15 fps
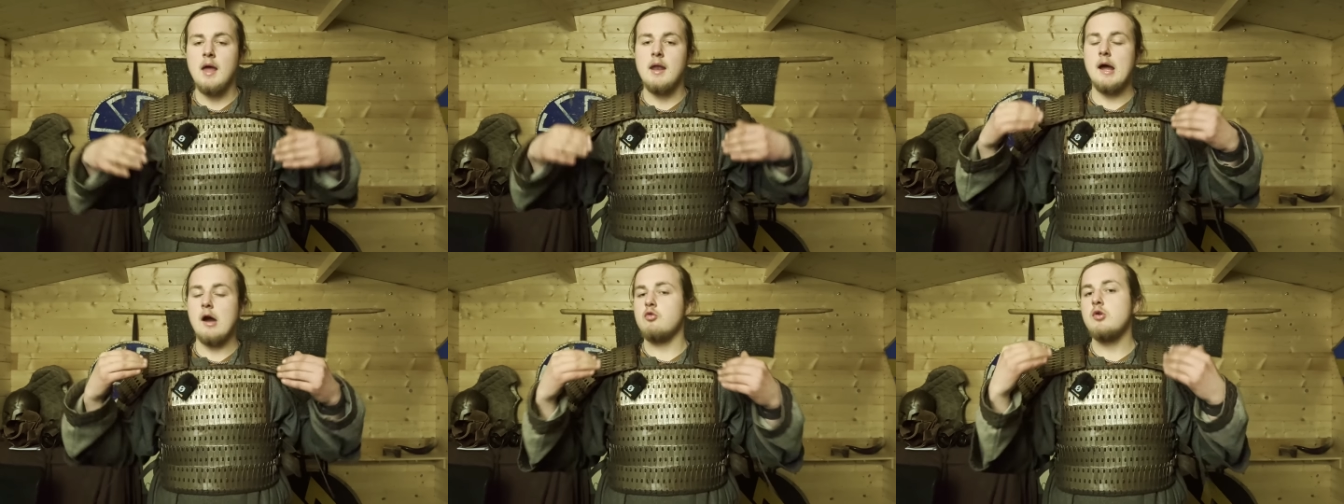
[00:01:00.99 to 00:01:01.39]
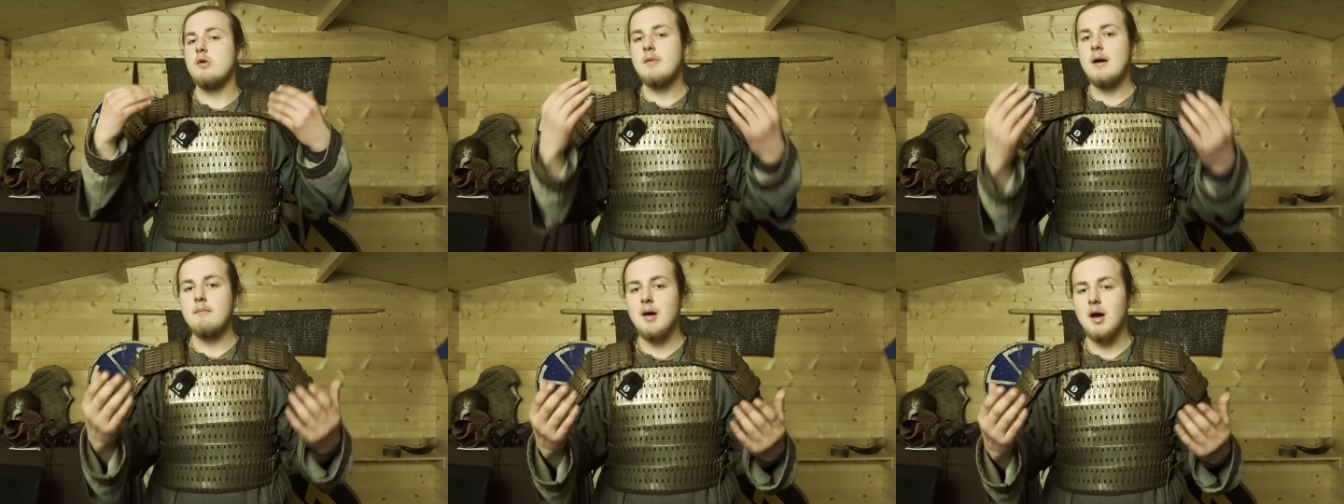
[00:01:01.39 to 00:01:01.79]
Now
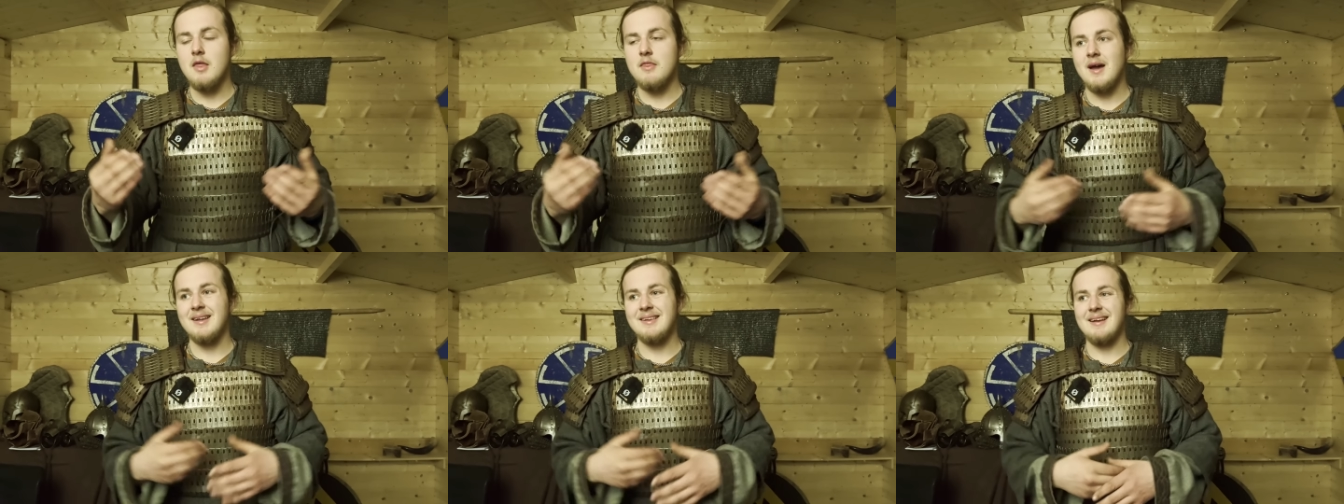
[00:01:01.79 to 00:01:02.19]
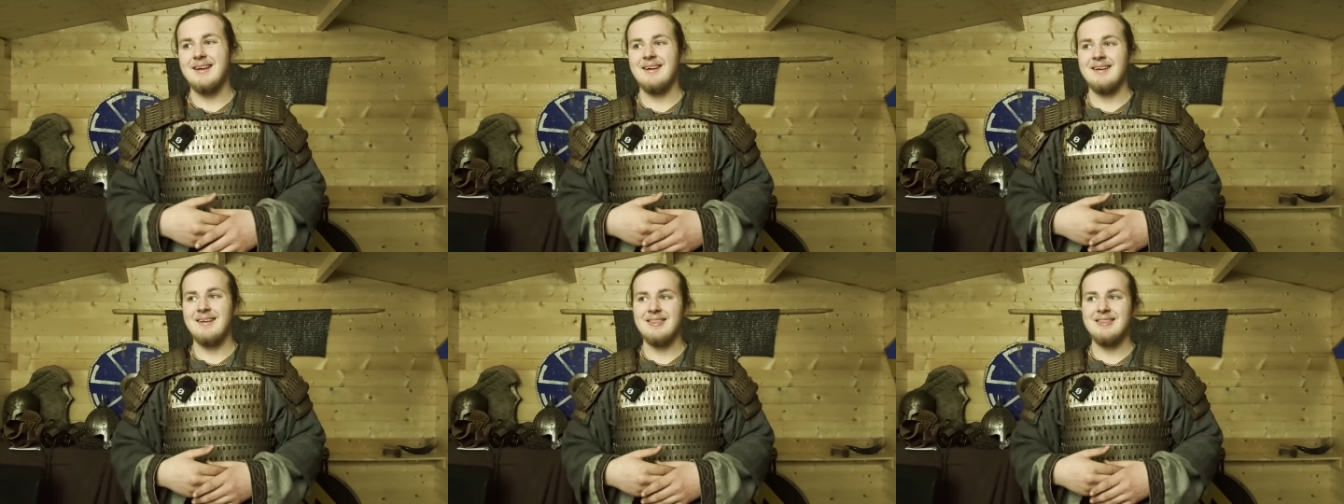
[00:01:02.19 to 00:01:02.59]
remember that
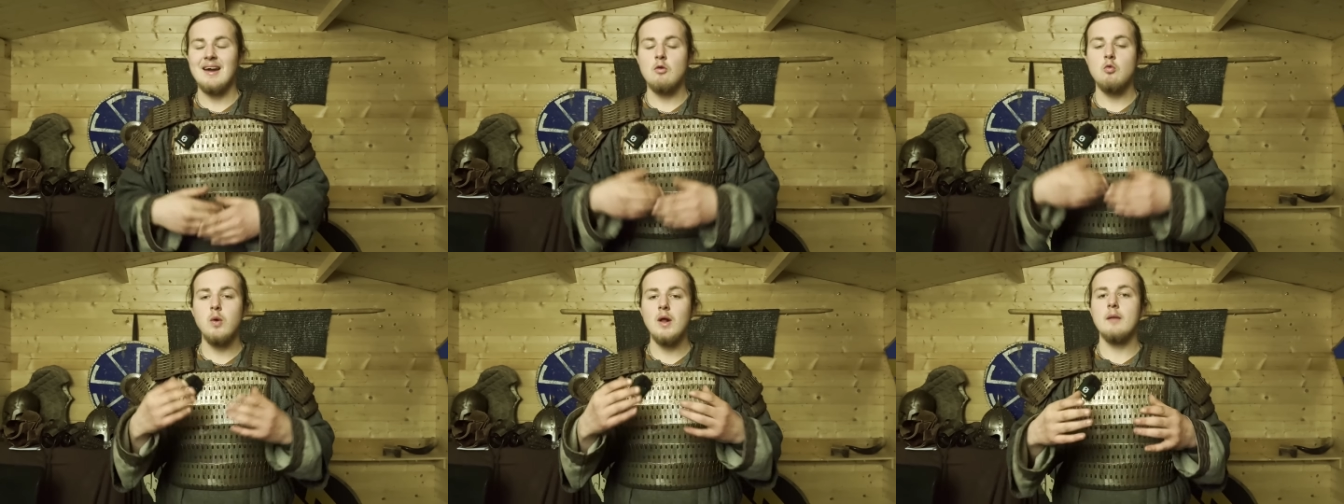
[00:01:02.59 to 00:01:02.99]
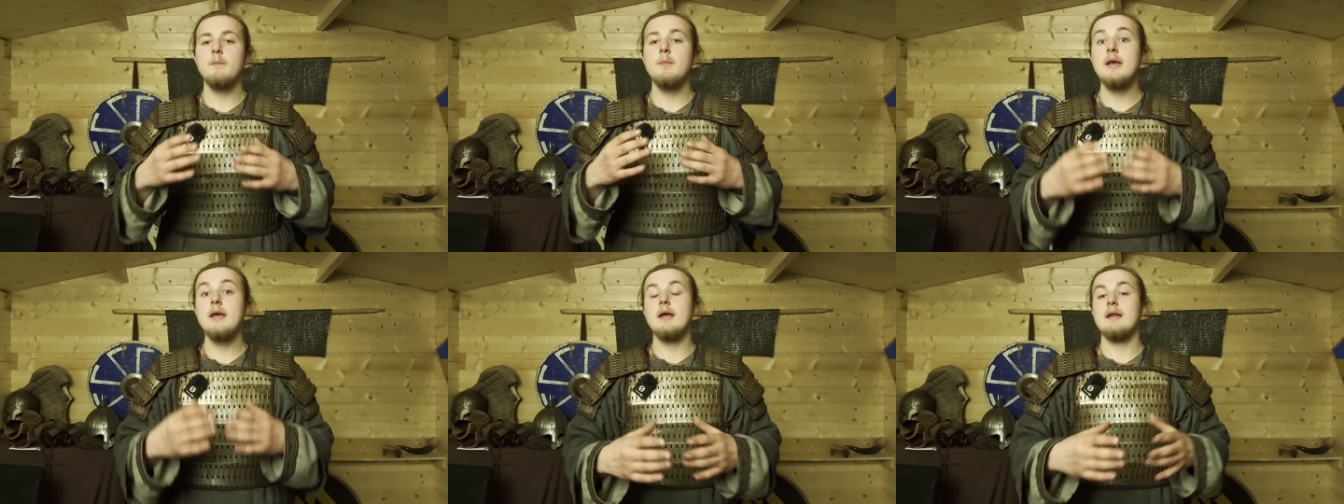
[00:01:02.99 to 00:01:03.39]
there will
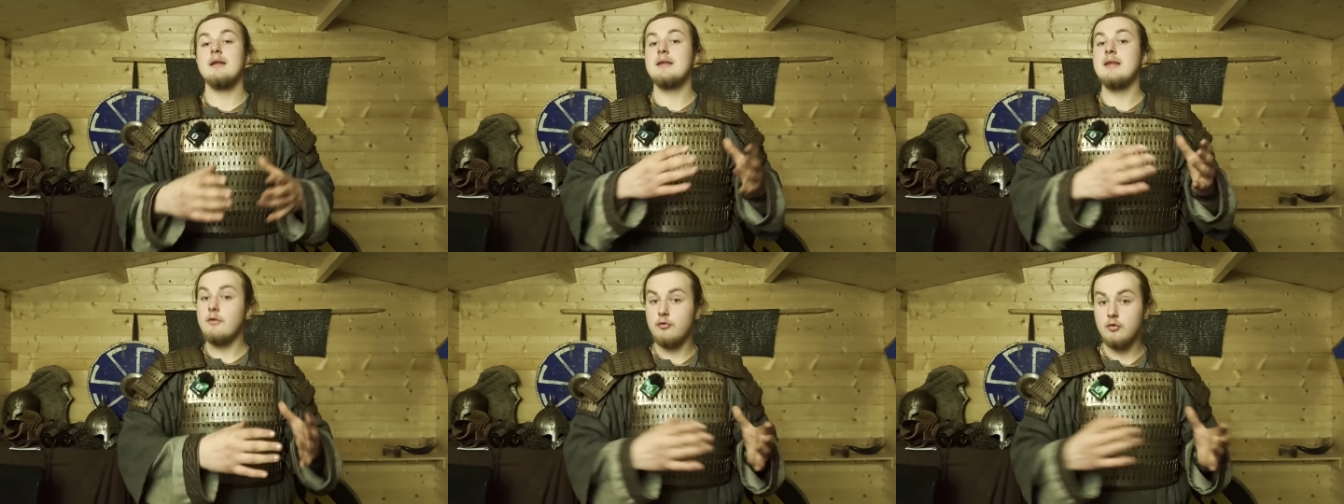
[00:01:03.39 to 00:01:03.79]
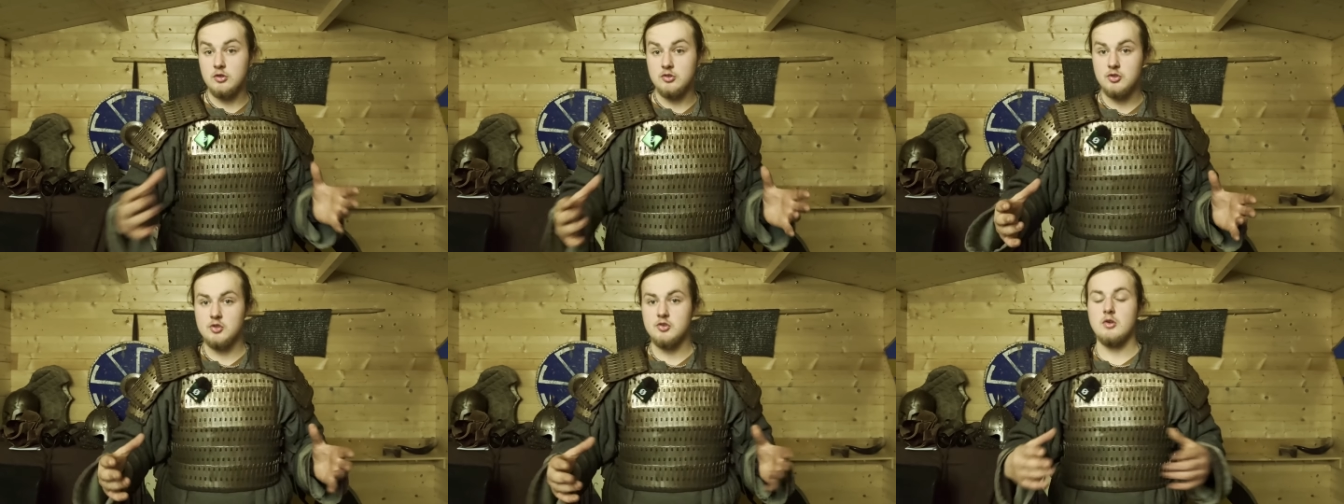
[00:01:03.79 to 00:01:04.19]
be
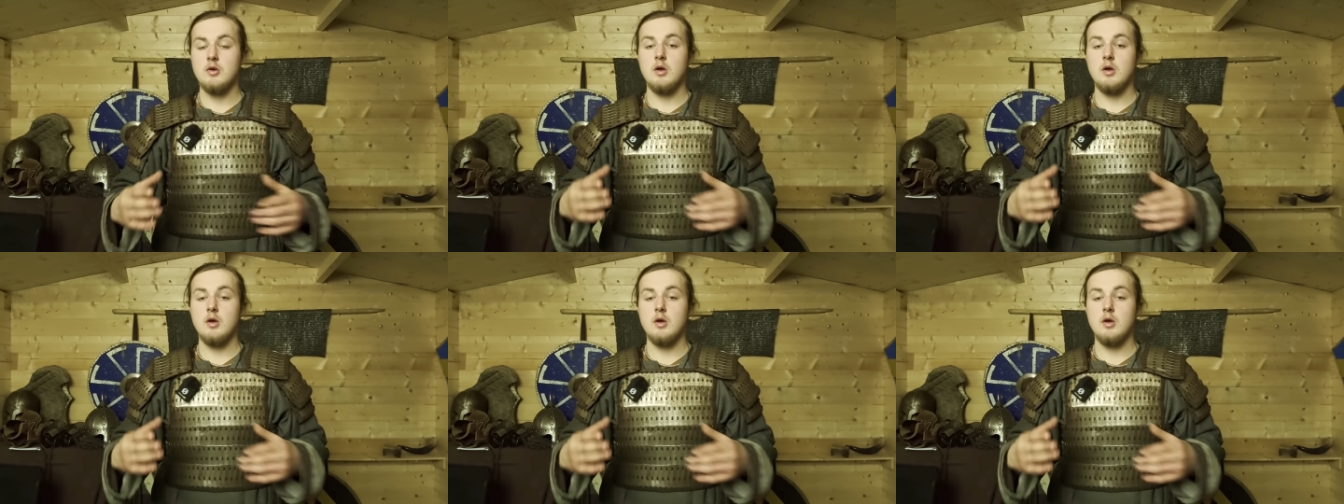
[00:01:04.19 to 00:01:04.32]
differences